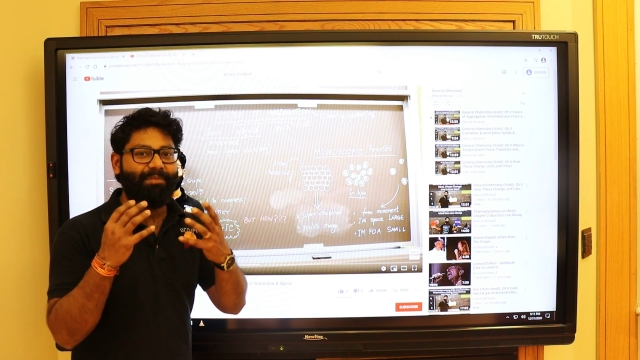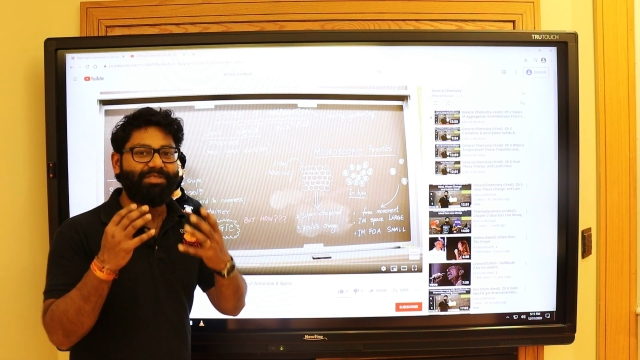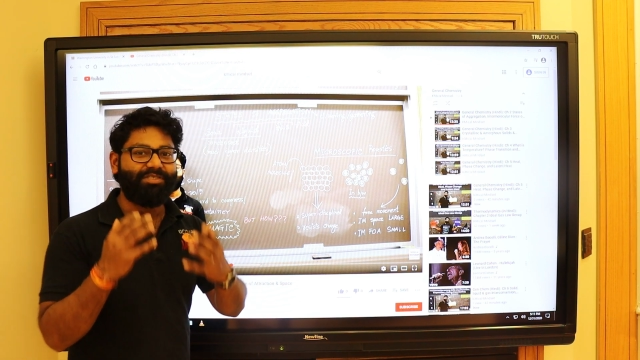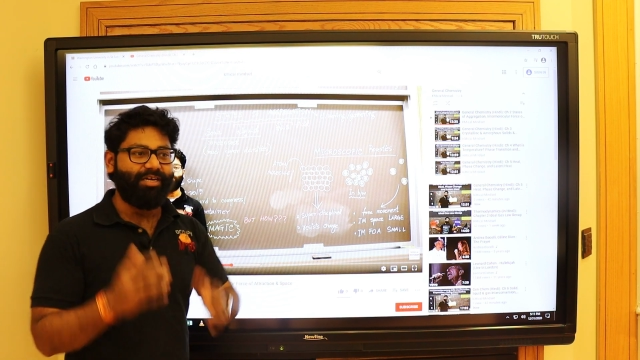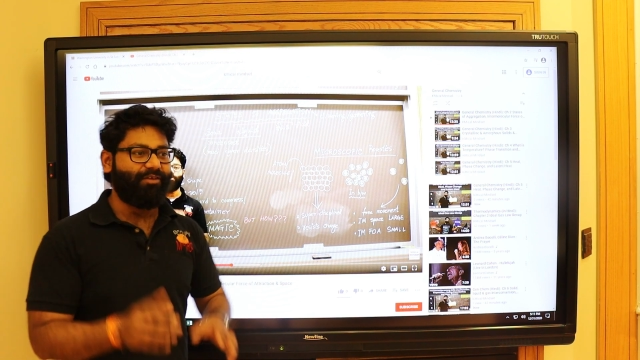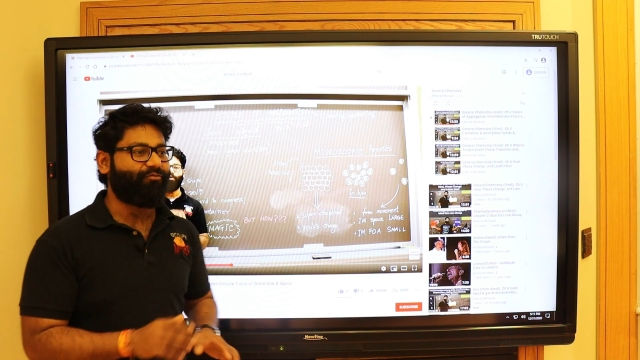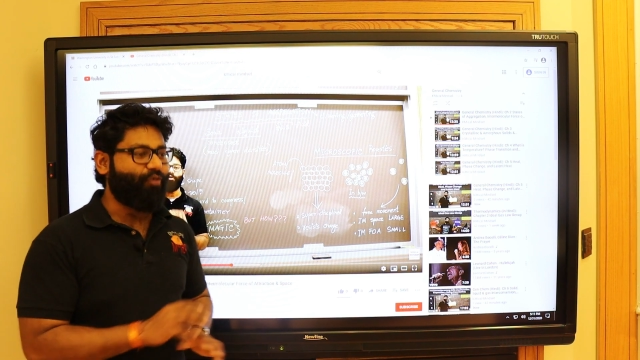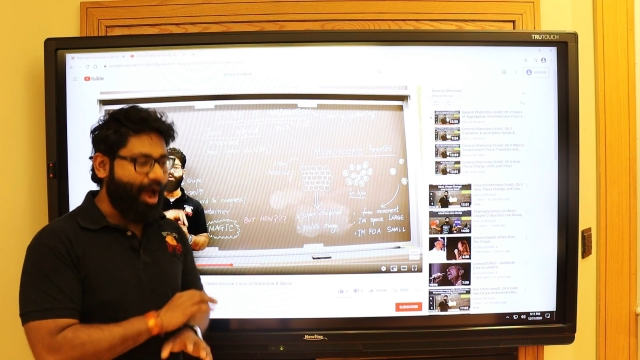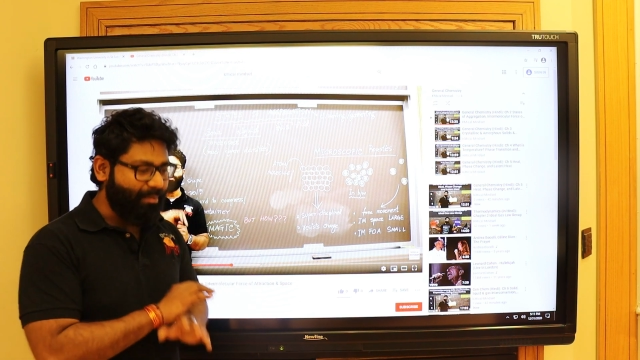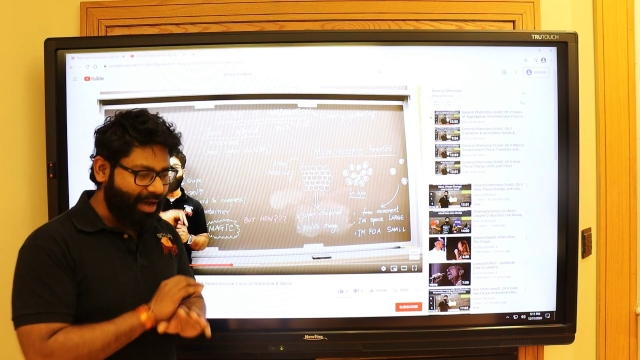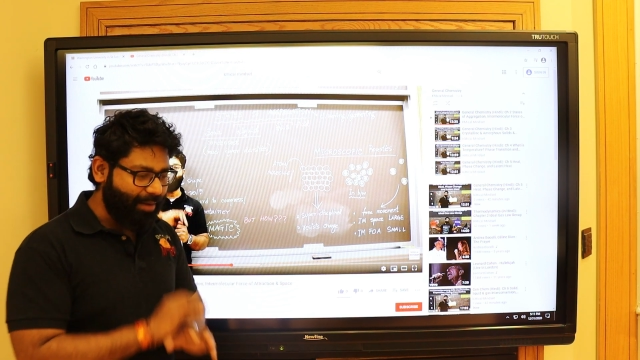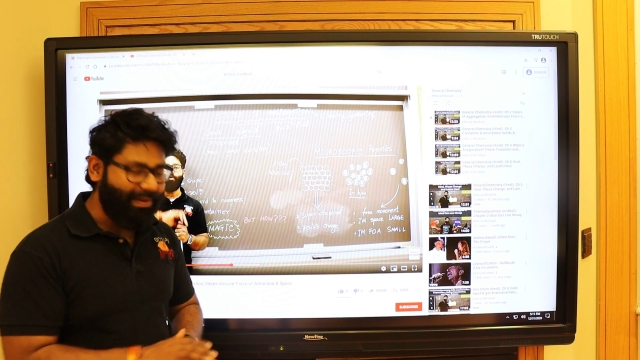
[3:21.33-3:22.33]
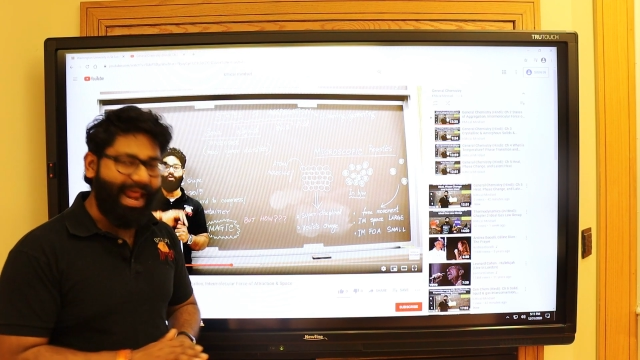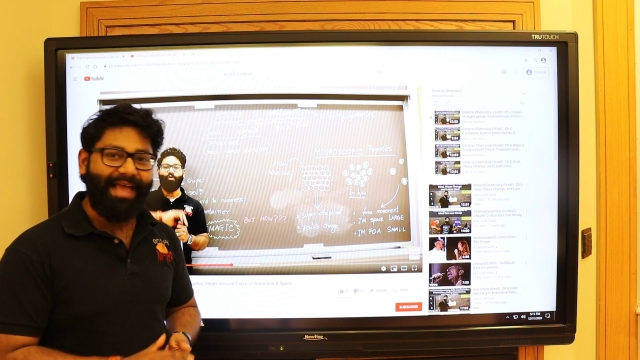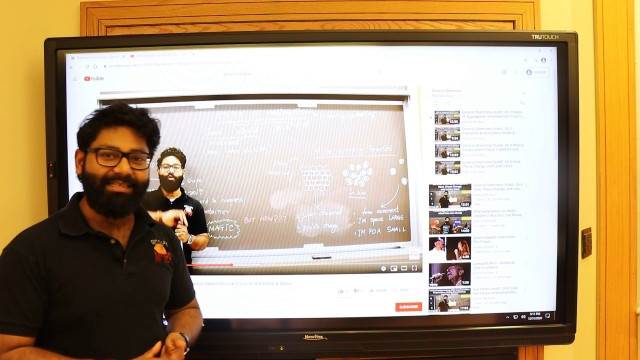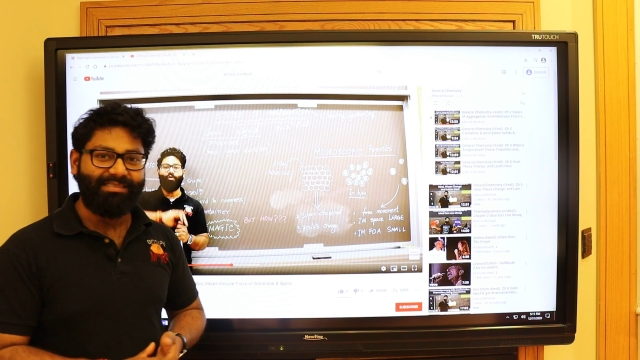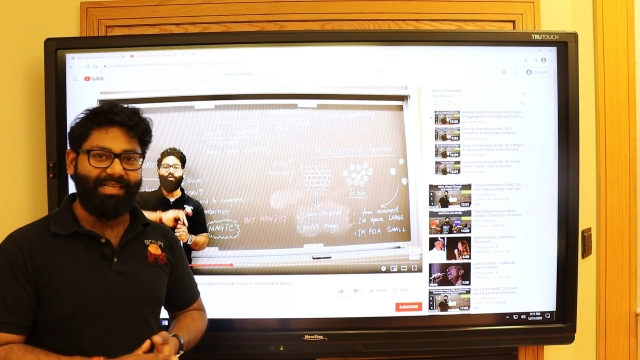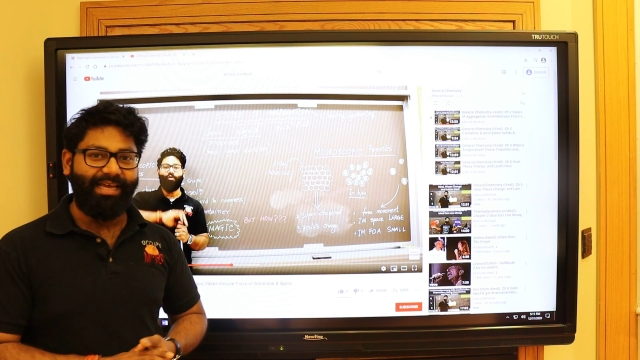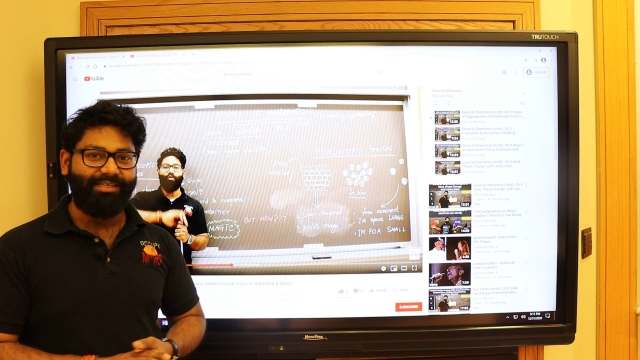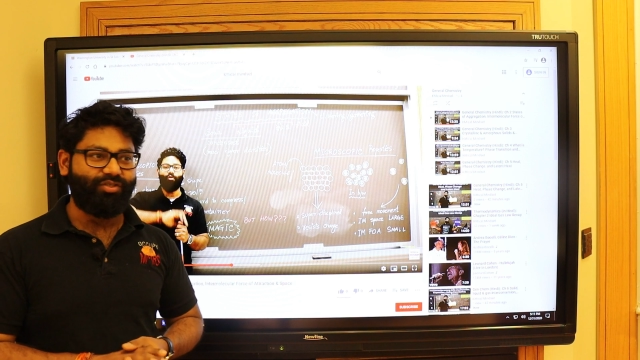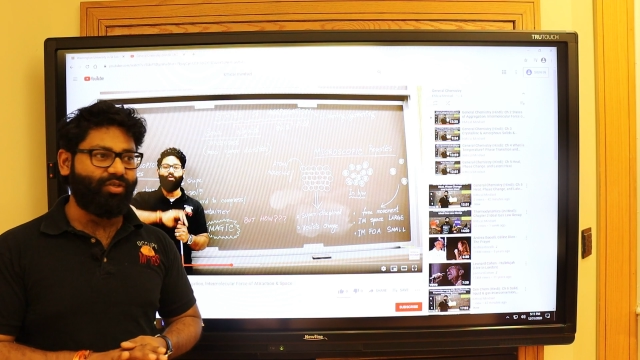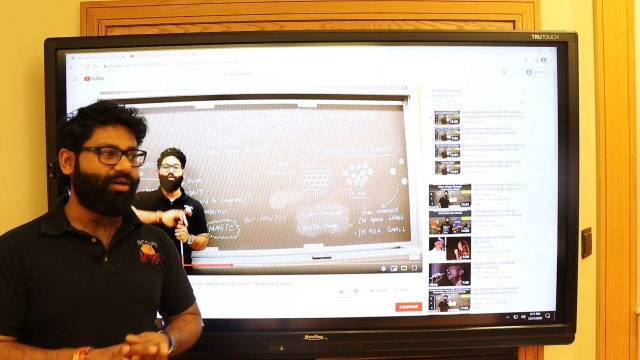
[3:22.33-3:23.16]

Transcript: chemistry from a blank slate.